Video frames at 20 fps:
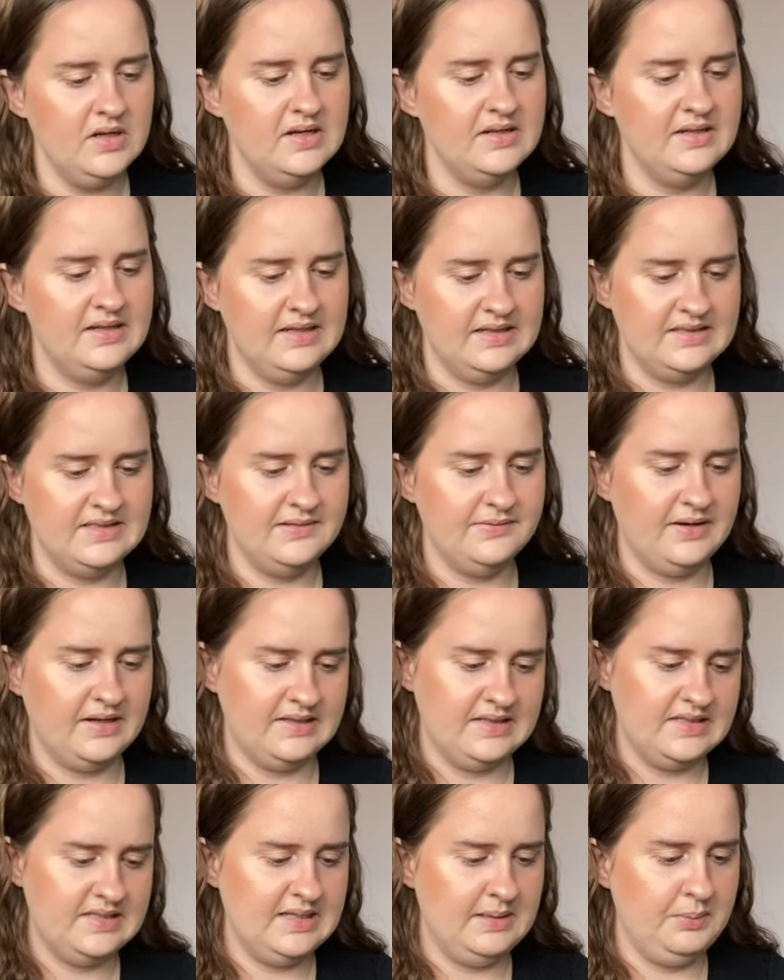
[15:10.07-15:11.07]
Yeah, it's a
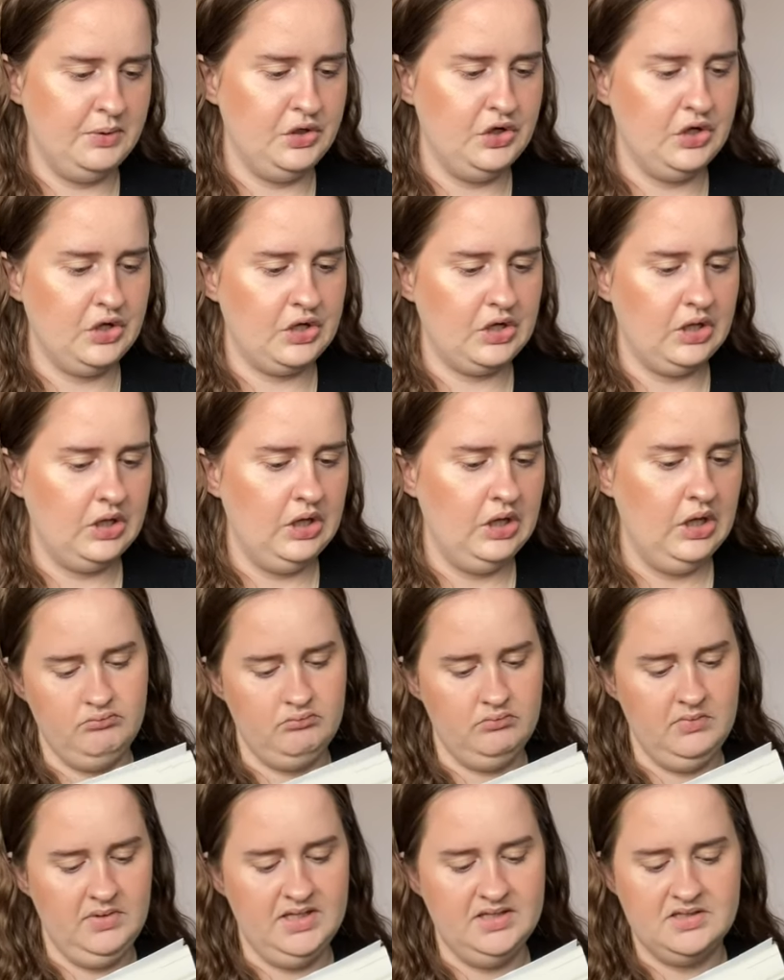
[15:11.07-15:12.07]
fantasy book.
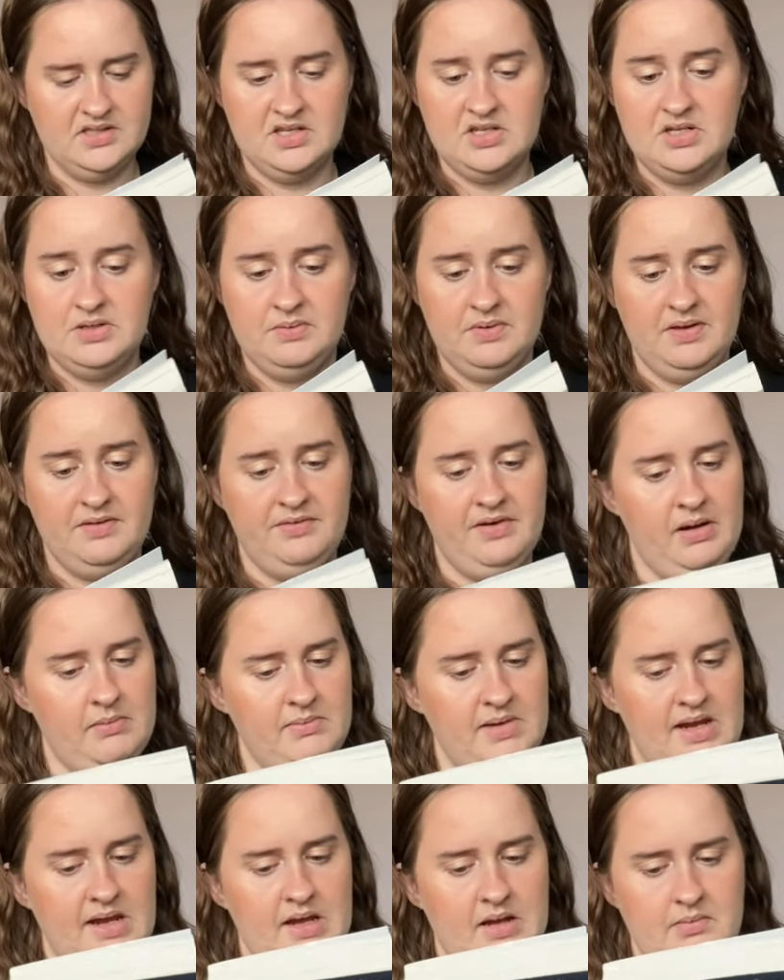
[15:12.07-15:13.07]
It's to do with a
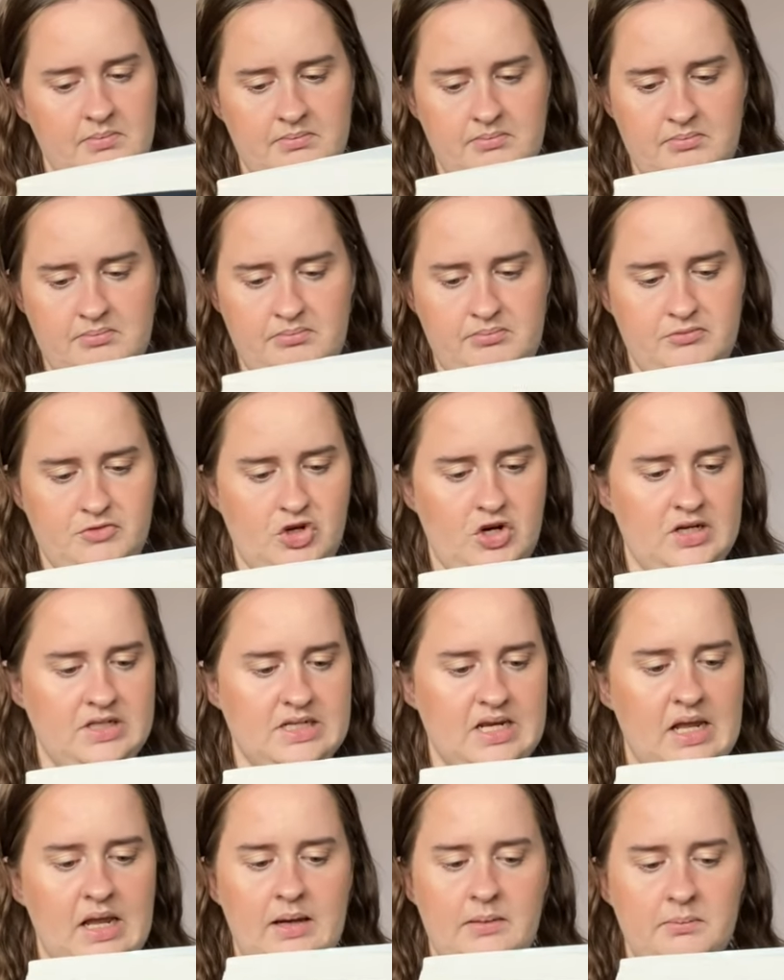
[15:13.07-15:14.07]
family and trying to
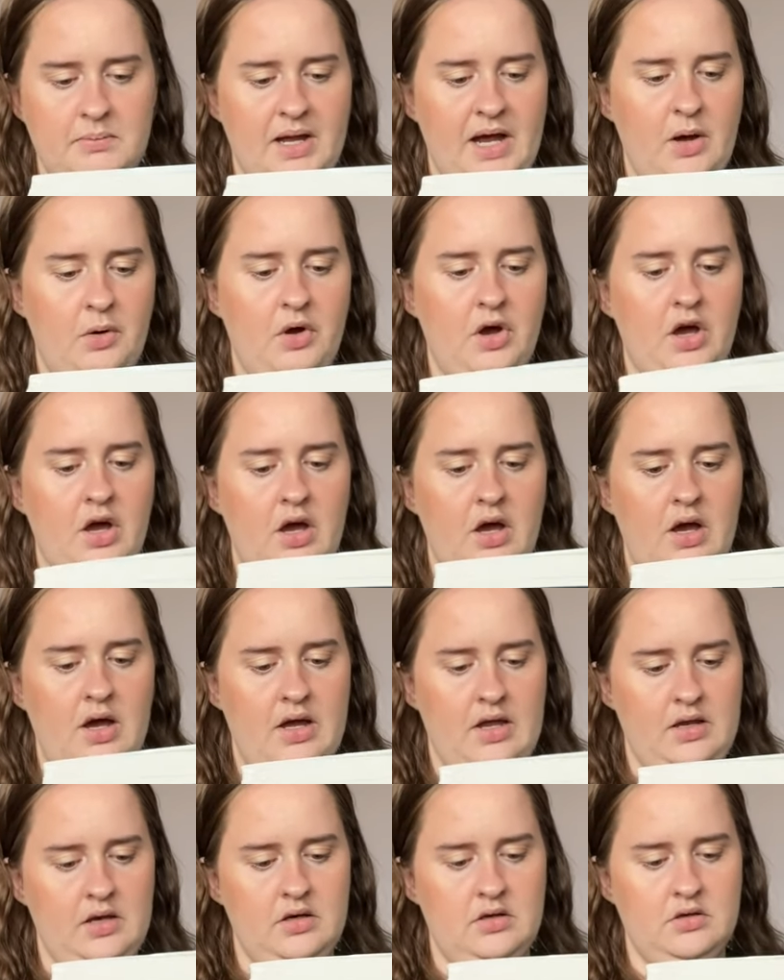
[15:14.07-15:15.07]
claim power
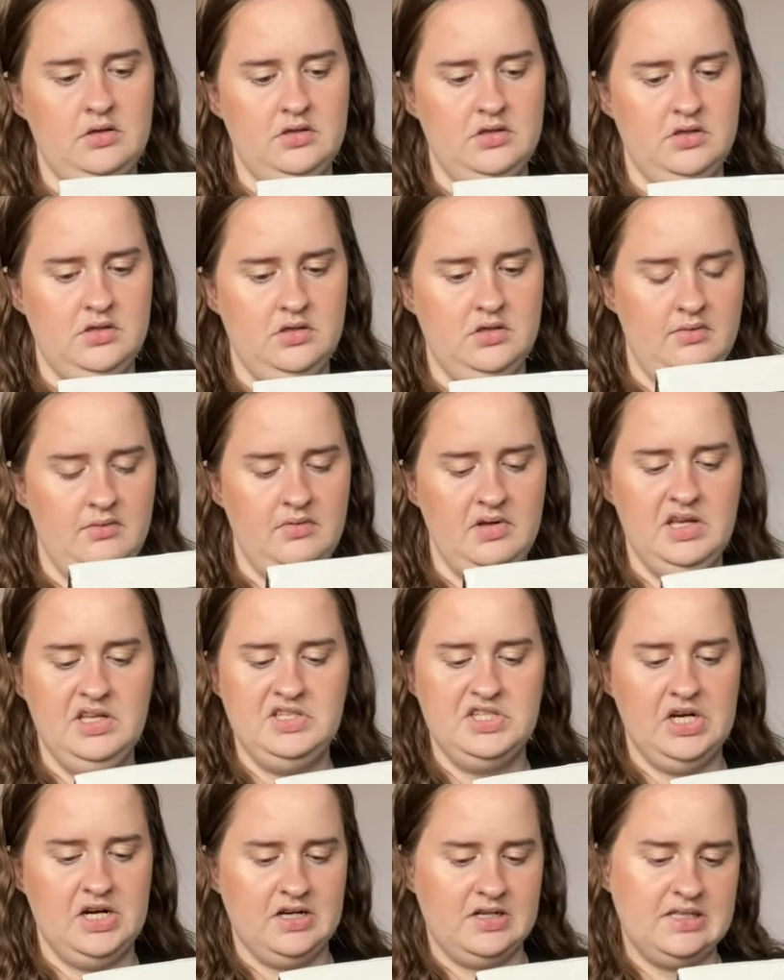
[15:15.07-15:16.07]
and a
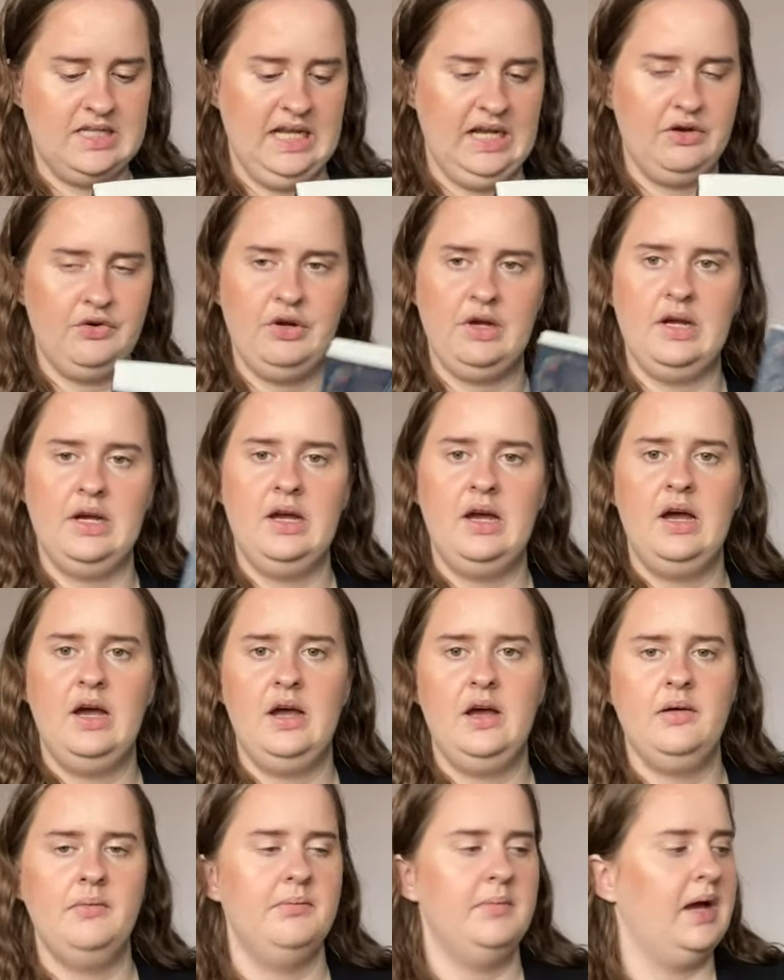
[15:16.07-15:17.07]
dark secret.
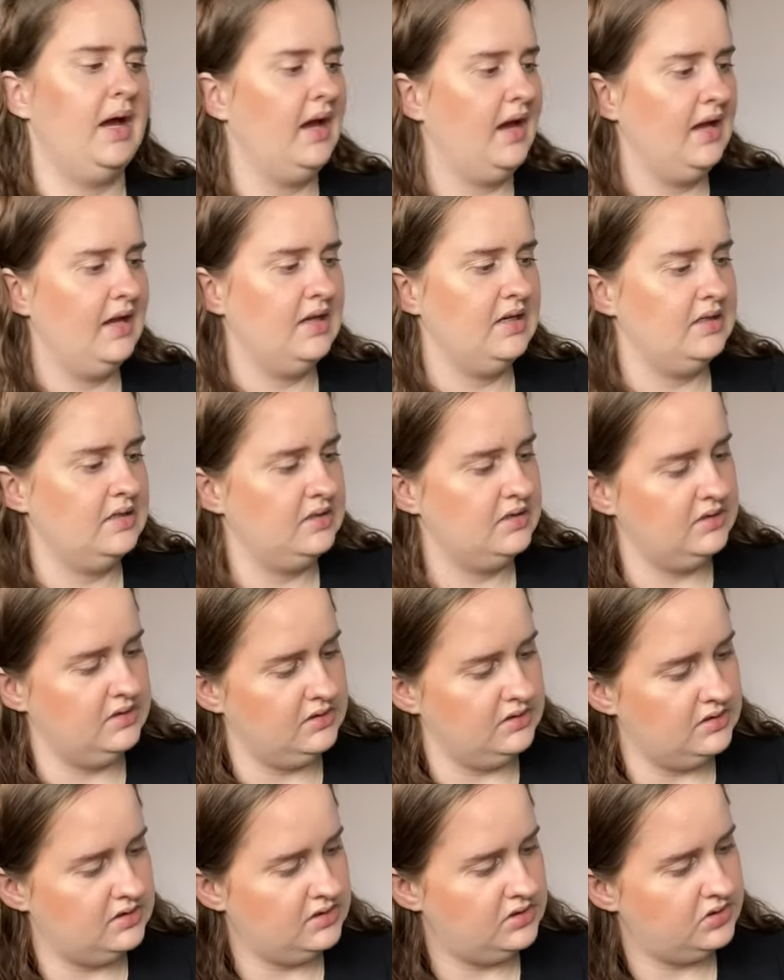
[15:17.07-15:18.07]
Um,
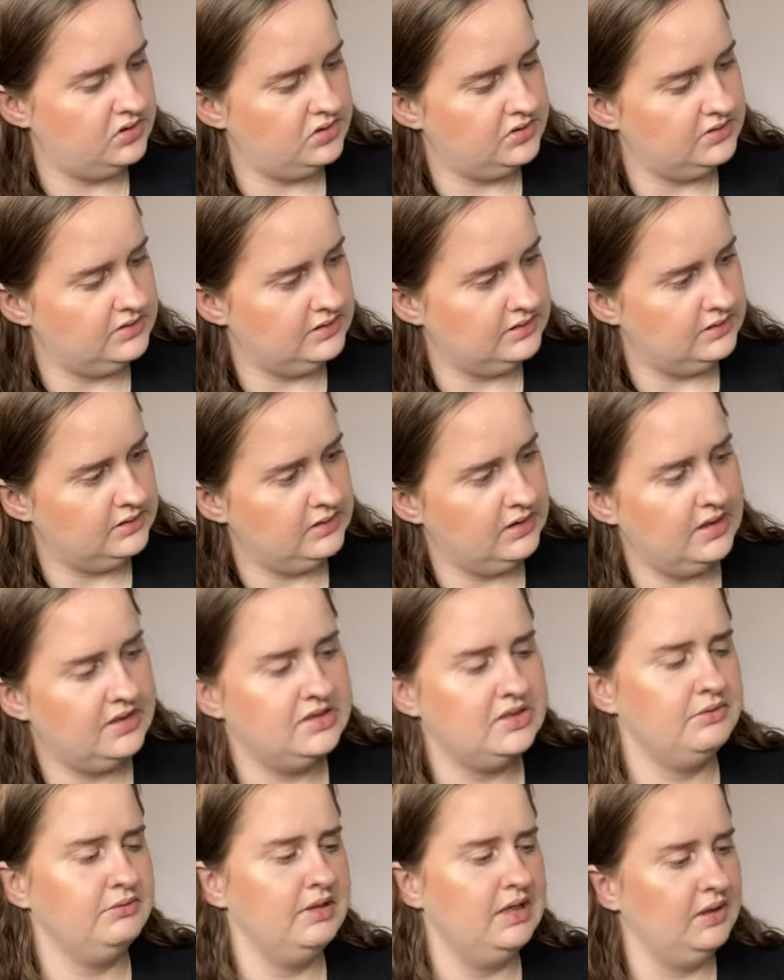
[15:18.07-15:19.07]
and I
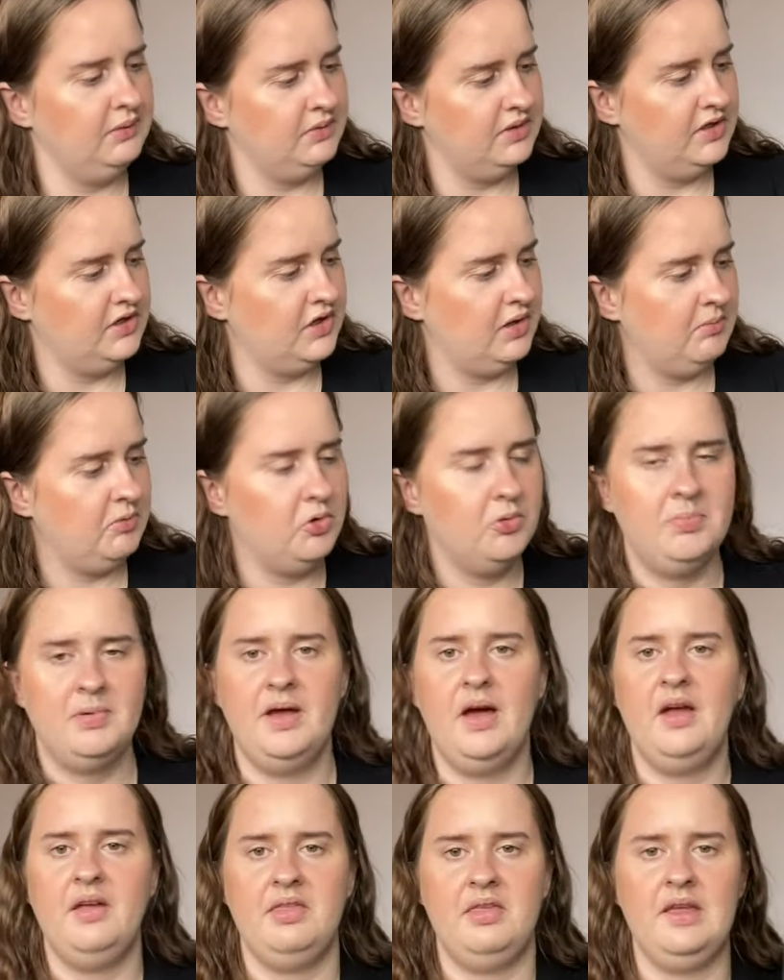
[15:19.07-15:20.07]
don't really want to know more, but
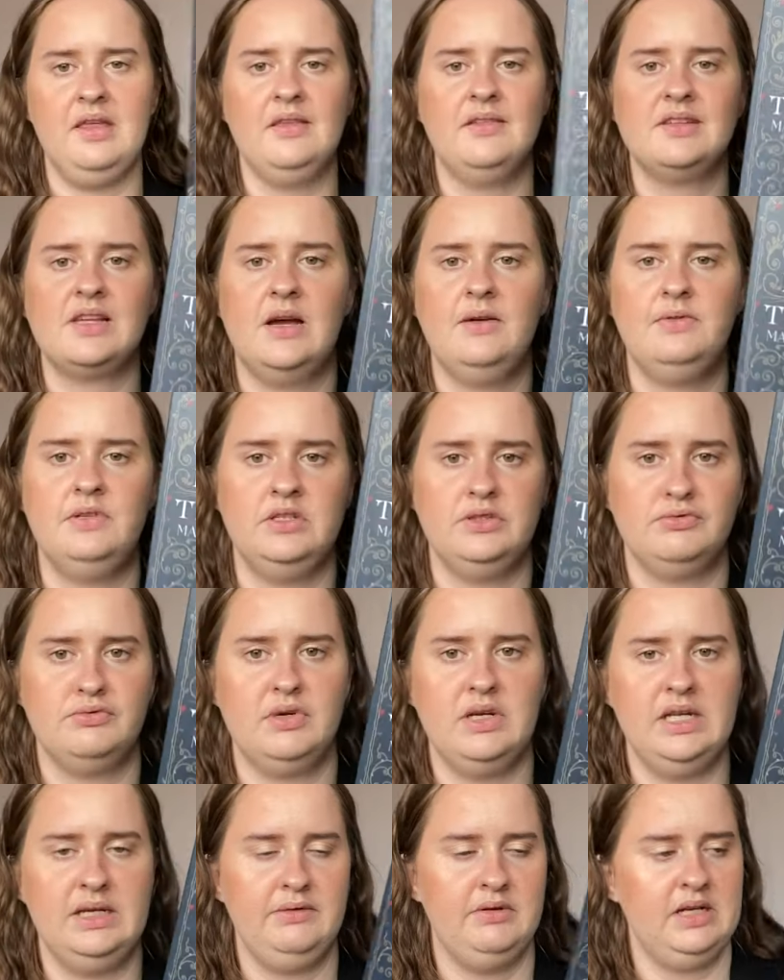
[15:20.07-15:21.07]
I think this cover is
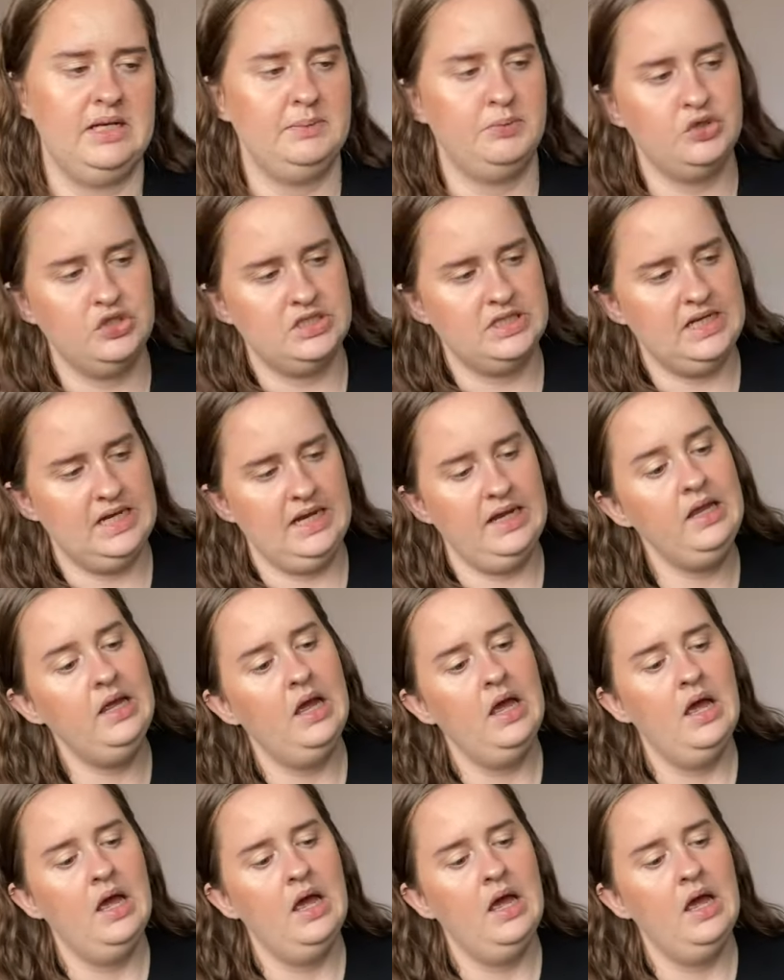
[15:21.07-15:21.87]
really, really pretty.